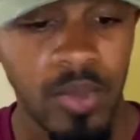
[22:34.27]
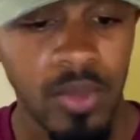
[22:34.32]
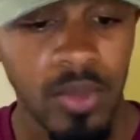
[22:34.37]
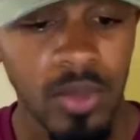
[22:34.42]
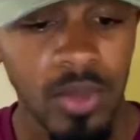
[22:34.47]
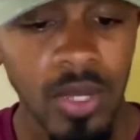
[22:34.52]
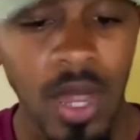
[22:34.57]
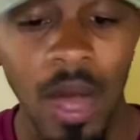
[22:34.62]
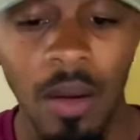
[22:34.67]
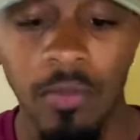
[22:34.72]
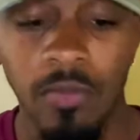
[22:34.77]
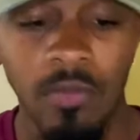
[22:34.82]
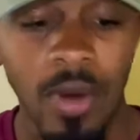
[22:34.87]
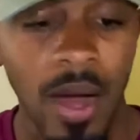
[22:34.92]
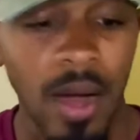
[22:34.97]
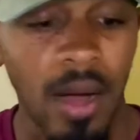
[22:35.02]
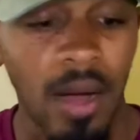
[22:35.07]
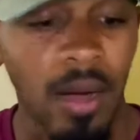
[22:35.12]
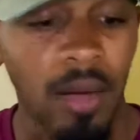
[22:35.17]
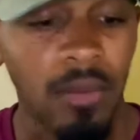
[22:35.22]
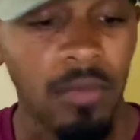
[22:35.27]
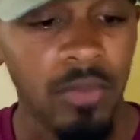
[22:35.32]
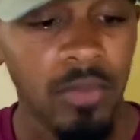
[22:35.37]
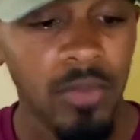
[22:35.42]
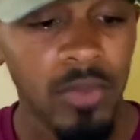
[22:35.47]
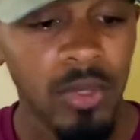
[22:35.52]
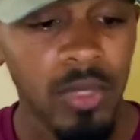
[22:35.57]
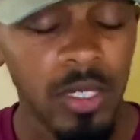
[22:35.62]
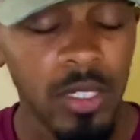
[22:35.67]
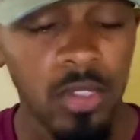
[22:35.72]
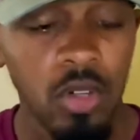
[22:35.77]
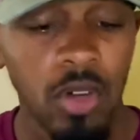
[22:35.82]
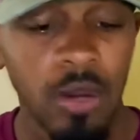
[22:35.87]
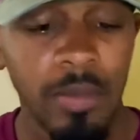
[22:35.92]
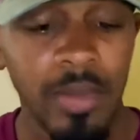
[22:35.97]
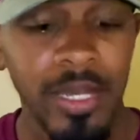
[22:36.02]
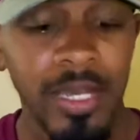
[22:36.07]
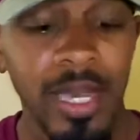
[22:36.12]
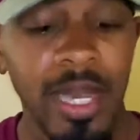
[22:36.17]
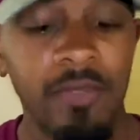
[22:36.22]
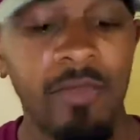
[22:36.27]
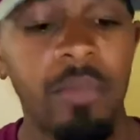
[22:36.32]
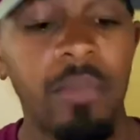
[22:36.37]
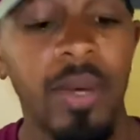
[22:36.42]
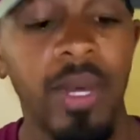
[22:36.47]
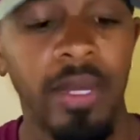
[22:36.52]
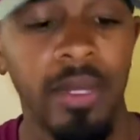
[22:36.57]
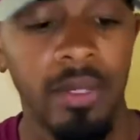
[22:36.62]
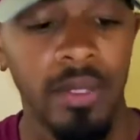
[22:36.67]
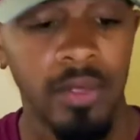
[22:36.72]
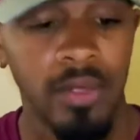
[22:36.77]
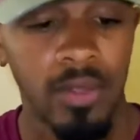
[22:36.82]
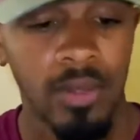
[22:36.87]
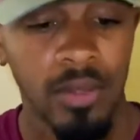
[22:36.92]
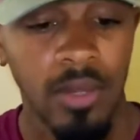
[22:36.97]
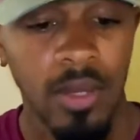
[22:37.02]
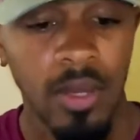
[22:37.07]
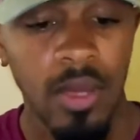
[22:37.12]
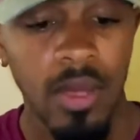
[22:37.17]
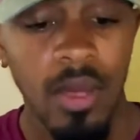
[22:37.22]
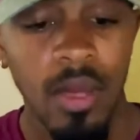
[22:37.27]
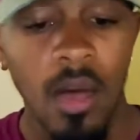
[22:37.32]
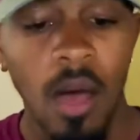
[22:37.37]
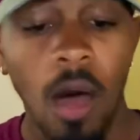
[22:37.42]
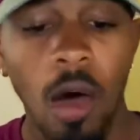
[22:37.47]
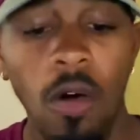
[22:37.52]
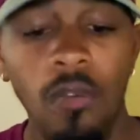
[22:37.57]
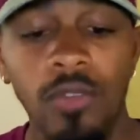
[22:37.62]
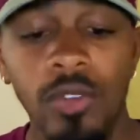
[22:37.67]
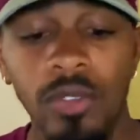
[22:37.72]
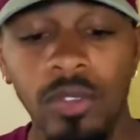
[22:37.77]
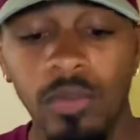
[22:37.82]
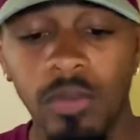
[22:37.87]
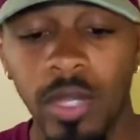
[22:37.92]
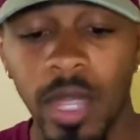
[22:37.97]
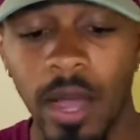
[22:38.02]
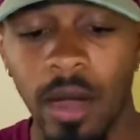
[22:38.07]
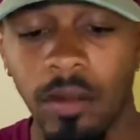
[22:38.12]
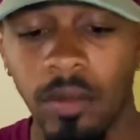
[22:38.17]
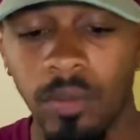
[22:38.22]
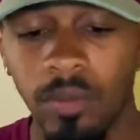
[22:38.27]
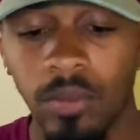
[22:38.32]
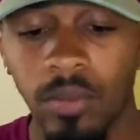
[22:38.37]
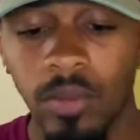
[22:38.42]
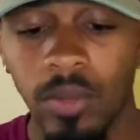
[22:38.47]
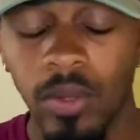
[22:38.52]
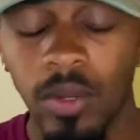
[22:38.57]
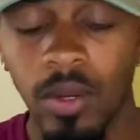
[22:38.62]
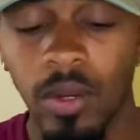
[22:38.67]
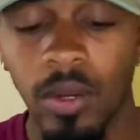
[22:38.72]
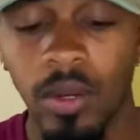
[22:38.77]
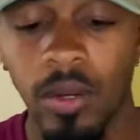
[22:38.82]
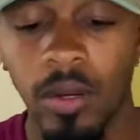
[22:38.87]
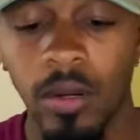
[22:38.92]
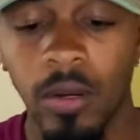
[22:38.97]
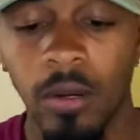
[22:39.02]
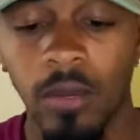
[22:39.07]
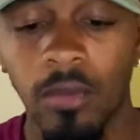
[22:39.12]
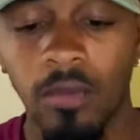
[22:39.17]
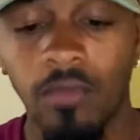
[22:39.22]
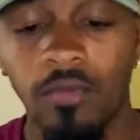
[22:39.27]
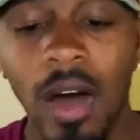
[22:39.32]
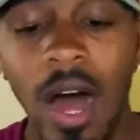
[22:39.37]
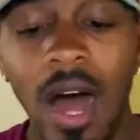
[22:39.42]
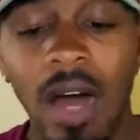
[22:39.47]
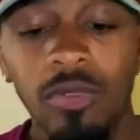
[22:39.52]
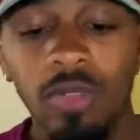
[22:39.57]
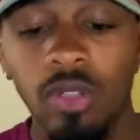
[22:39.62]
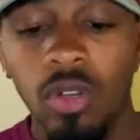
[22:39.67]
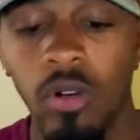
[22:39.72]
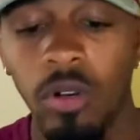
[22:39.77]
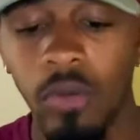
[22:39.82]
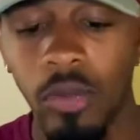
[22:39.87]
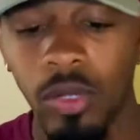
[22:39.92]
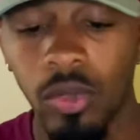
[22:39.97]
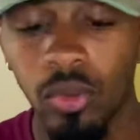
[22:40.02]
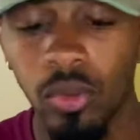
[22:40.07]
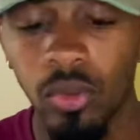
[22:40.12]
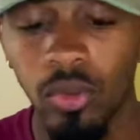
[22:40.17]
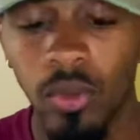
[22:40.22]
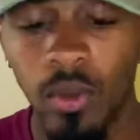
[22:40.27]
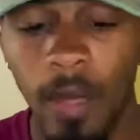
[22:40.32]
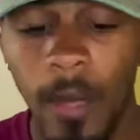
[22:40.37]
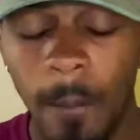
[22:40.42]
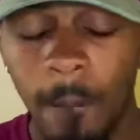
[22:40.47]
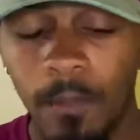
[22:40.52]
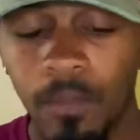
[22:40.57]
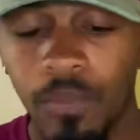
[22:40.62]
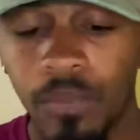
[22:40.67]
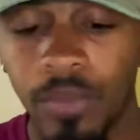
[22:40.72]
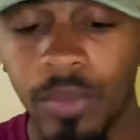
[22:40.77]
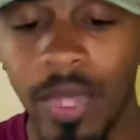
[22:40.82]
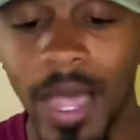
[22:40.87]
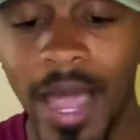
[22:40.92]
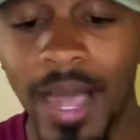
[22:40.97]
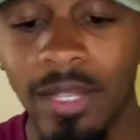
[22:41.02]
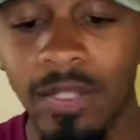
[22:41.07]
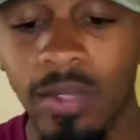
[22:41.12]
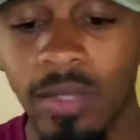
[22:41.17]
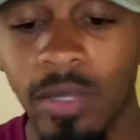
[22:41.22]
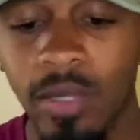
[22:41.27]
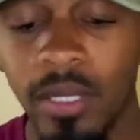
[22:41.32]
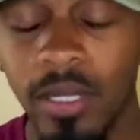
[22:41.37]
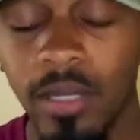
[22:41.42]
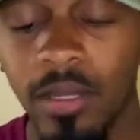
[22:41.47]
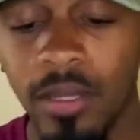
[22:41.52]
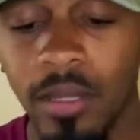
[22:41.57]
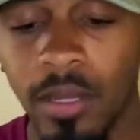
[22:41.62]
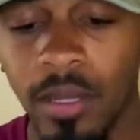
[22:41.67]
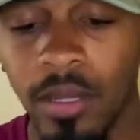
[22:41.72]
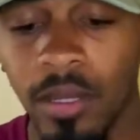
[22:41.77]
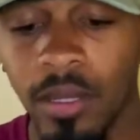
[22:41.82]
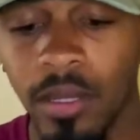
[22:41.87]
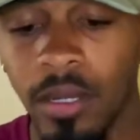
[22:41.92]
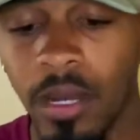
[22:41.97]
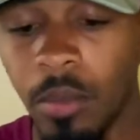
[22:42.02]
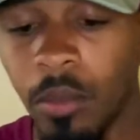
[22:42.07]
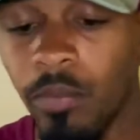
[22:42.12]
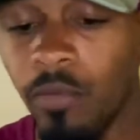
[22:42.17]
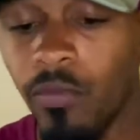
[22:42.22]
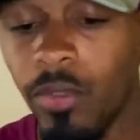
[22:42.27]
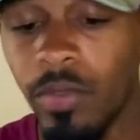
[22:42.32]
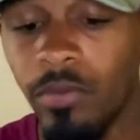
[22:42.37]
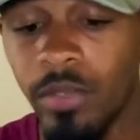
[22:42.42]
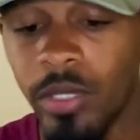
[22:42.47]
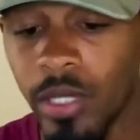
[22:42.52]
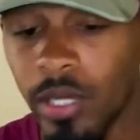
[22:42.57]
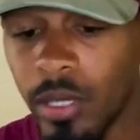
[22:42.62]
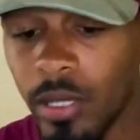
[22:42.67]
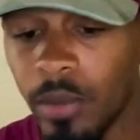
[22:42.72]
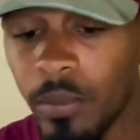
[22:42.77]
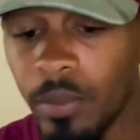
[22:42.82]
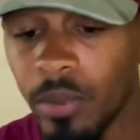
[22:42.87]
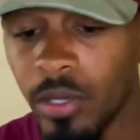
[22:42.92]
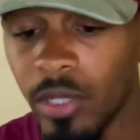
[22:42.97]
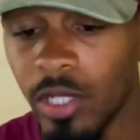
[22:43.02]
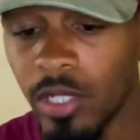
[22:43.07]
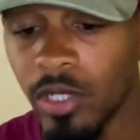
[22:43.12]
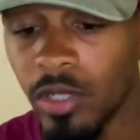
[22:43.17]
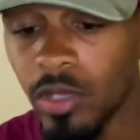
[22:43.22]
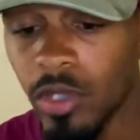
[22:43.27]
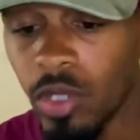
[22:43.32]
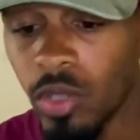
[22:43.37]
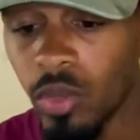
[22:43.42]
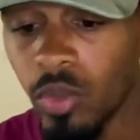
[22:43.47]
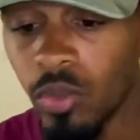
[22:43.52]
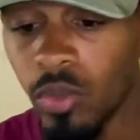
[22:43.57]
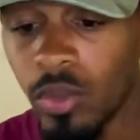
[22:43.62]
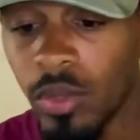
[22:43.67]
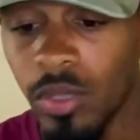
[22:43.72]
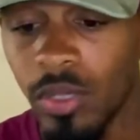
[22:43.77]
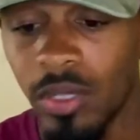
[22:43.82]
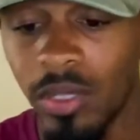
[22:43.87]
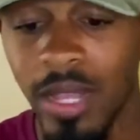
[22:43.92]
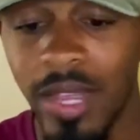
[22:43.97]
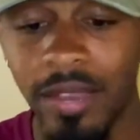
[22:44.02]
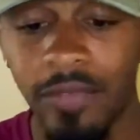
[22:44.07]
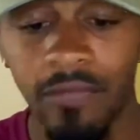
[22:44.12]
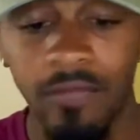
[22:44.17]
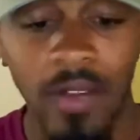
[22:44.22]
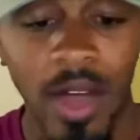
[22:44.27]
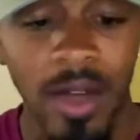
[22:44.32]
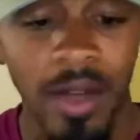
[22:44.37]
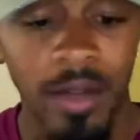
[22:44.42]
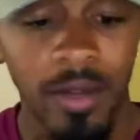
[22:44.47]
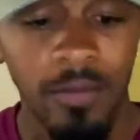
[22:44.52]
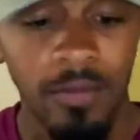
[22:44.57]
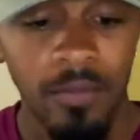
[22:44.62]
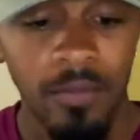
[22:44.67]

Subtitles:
top 5. He's going to be Kevin Banks, offensive tackle, 5-star recruit, nationally number 15, position 2, state 5.